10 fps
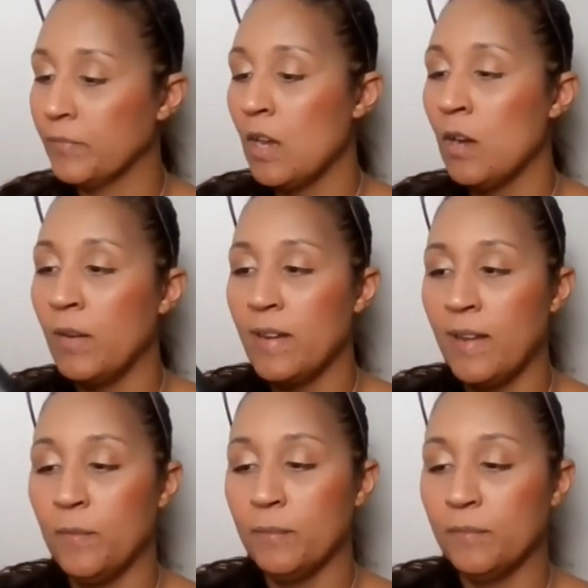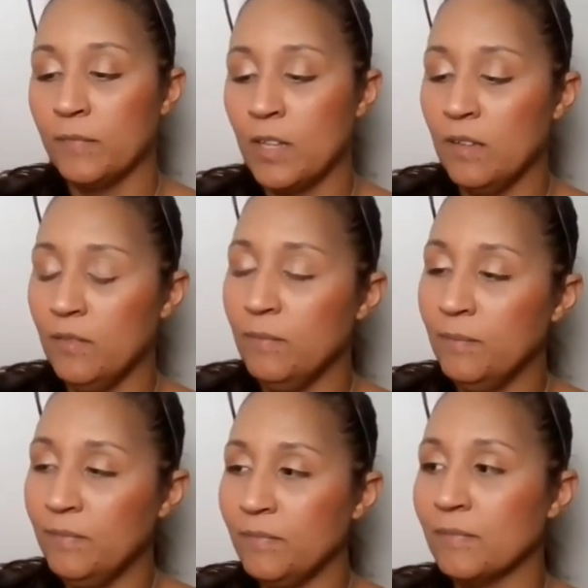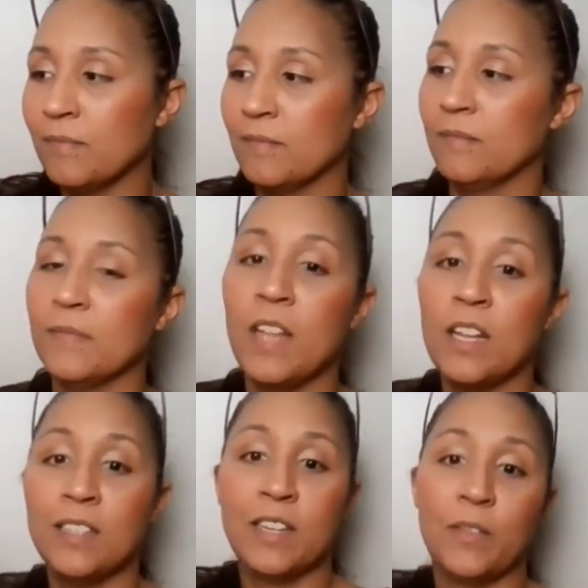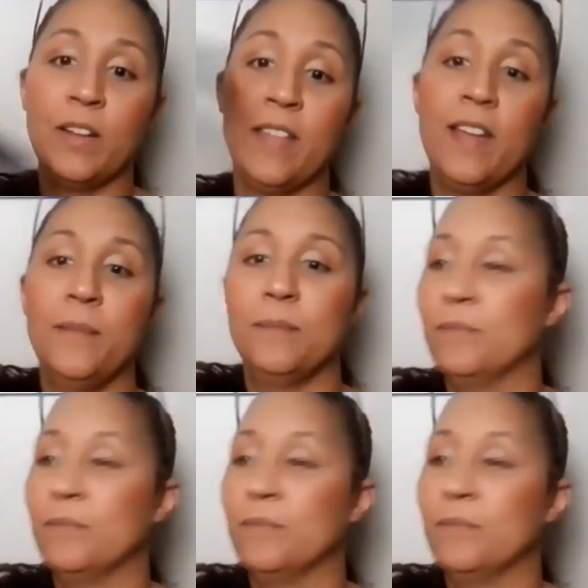all right, now let's get rid of that.